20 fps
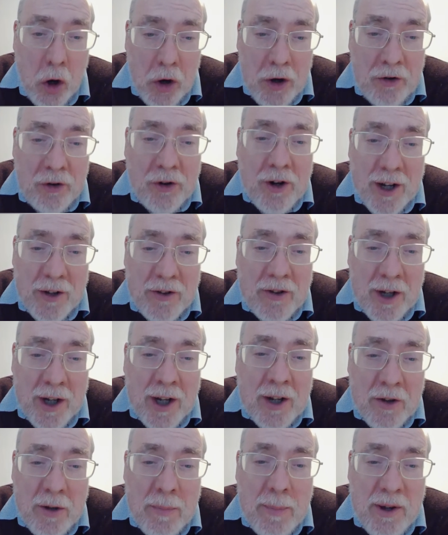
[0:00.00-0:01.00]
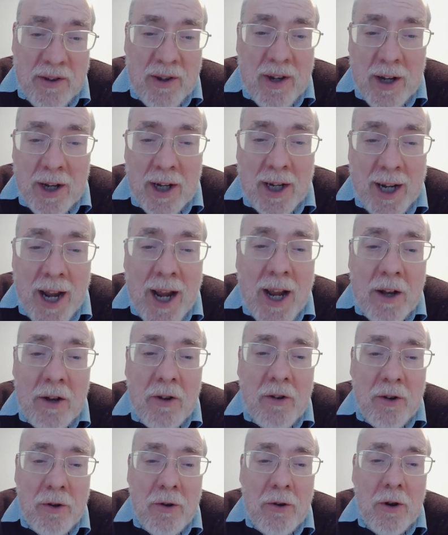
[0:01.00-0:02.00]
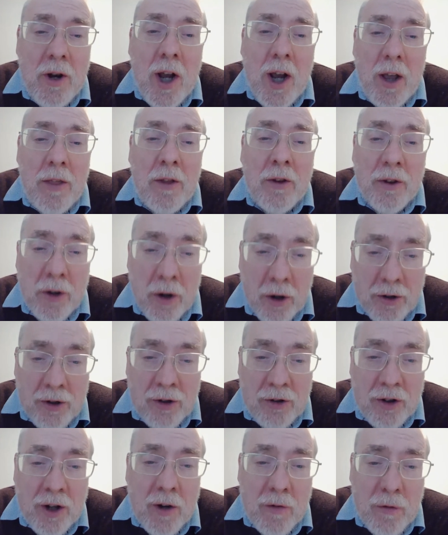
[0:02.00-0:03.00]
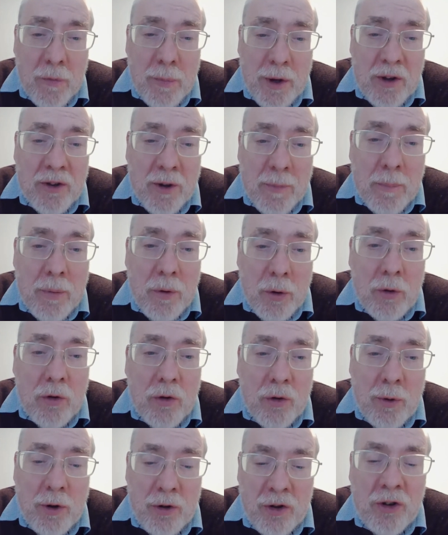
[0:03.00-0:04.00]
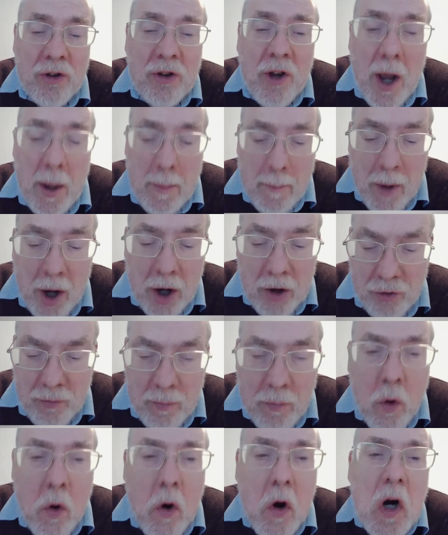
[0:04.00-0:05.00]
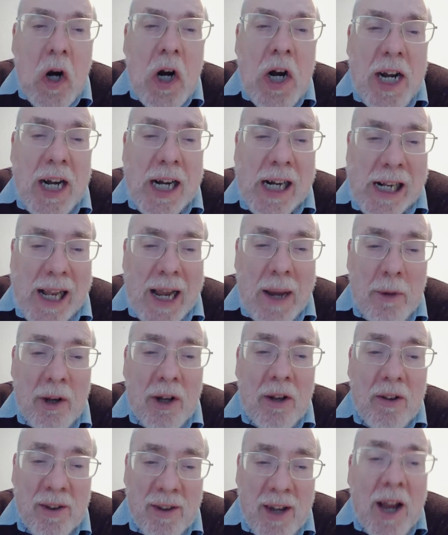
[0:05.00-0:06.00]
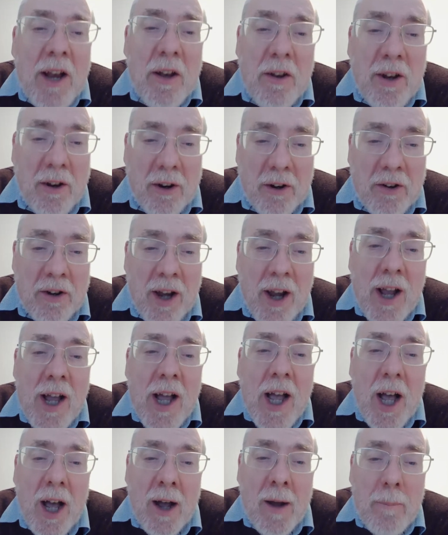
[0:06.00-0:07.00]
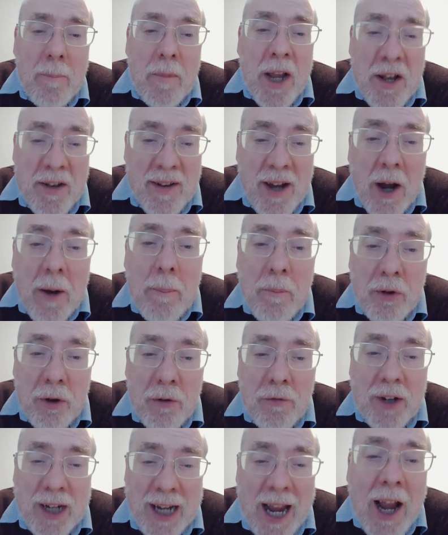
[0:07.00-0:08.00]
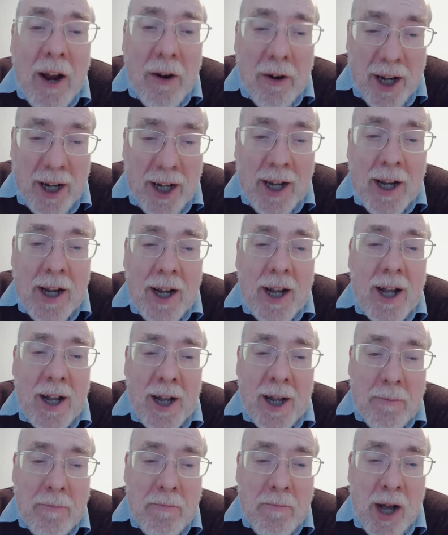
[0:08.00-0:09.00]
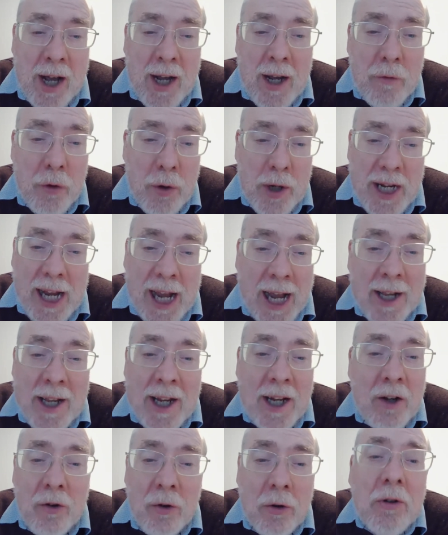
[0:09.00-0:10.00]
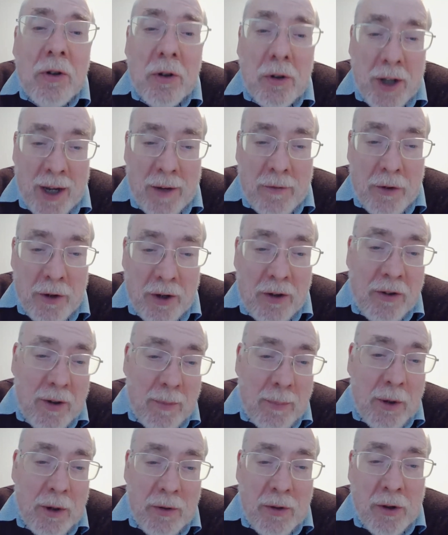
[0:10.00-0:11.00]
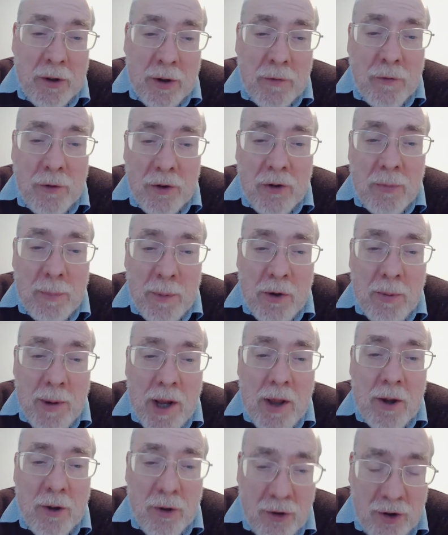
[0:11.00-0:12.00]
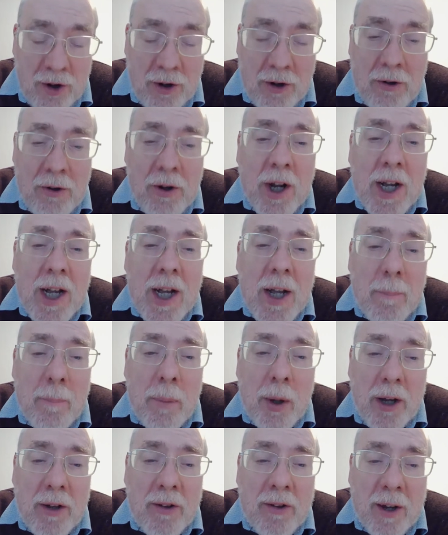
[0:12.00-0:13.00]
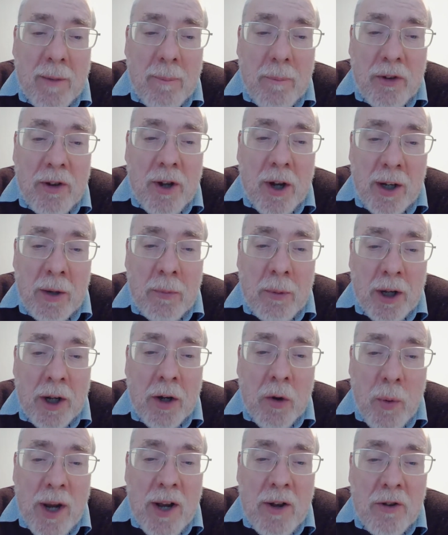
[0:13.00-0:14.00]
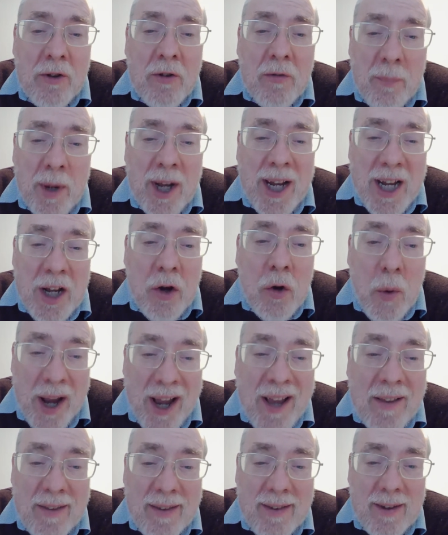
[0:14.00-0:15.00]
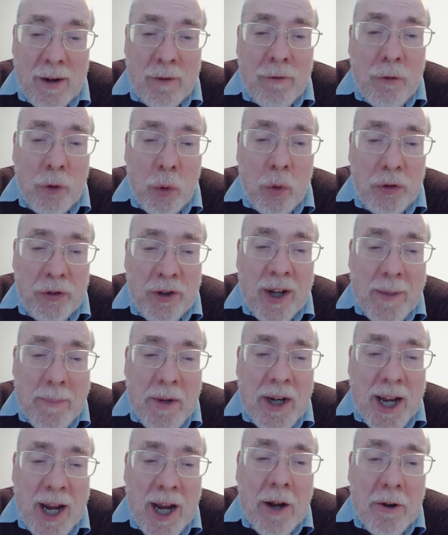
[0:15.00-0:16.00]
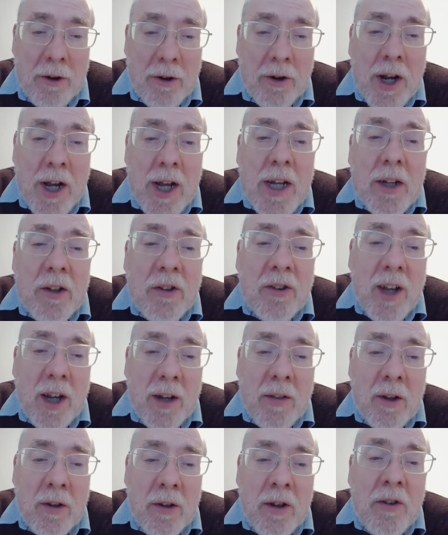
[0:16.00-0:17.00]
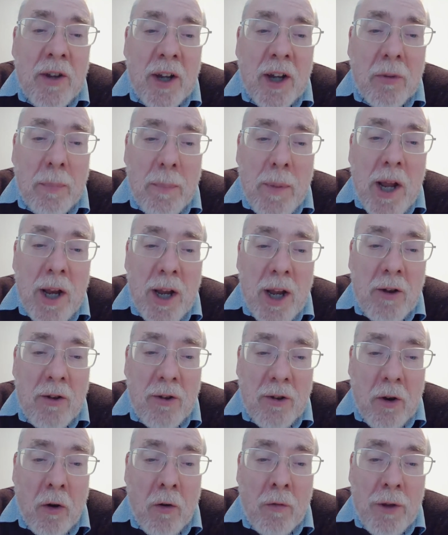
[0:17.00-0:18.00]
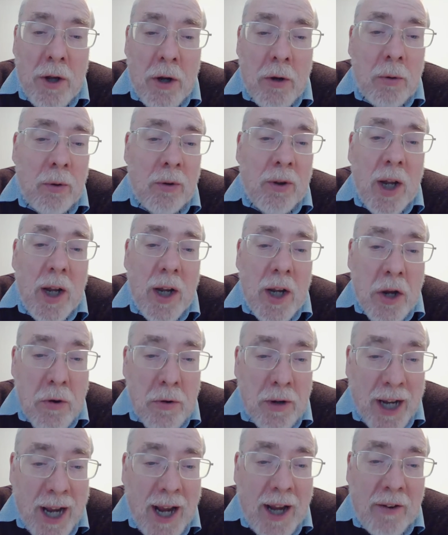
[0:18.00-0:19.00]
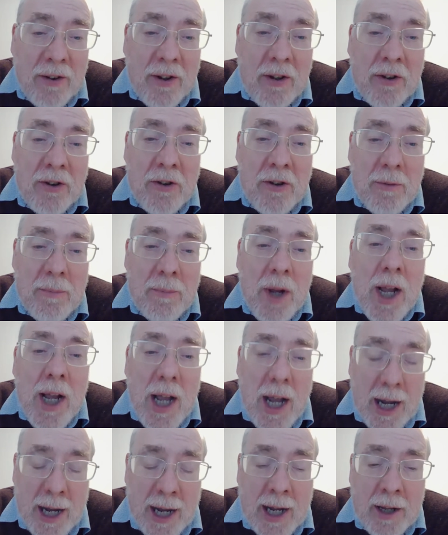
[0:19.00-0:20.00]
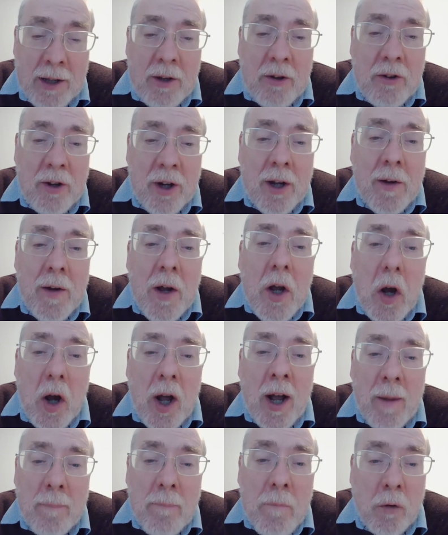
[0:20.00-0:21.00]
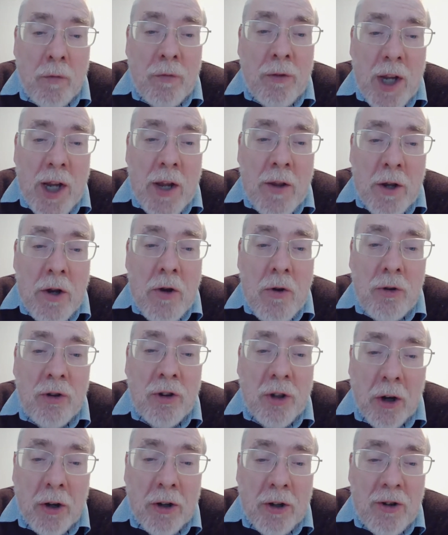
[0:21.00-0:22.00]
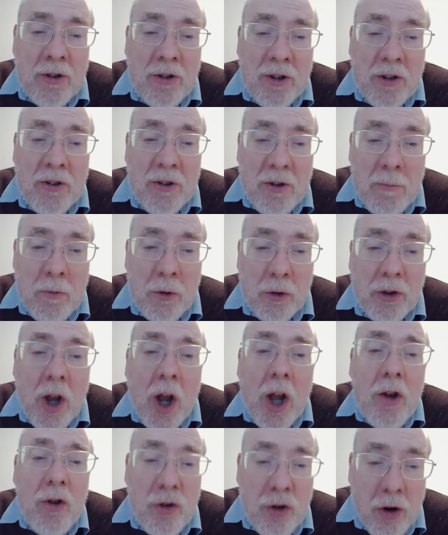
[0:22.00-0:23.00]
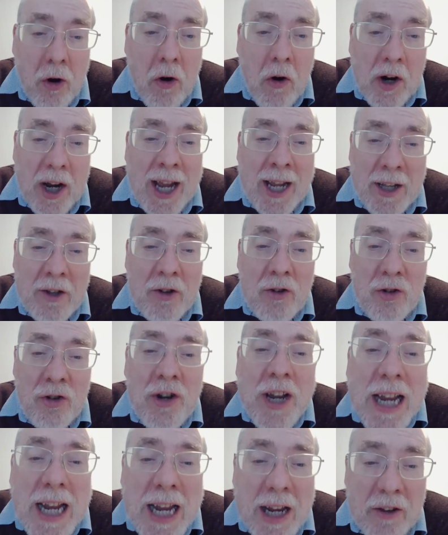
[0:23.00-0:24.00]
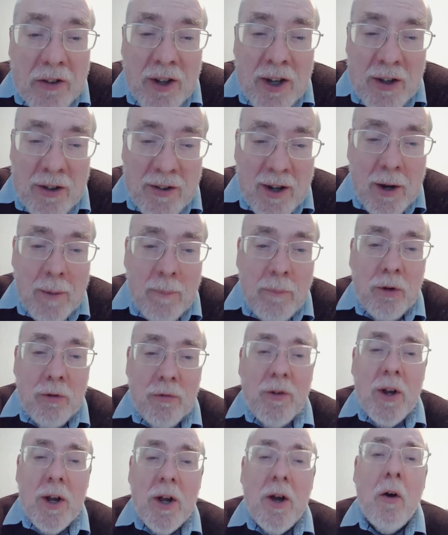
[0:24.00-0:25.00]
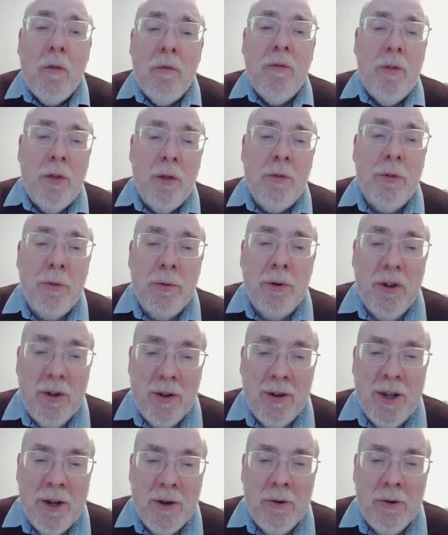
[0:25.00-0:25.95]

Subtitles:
contrast, it has to be said again, to the Scottish Government's approach, which is much more claimant-centred. In terms of caring, I have only anecdotal evidence about the difference between the two, but certainly one acquaintance of mine who is a full-time carer said that his experience of the old UK system and of the new Scottish system was chalk and cheese in terms of the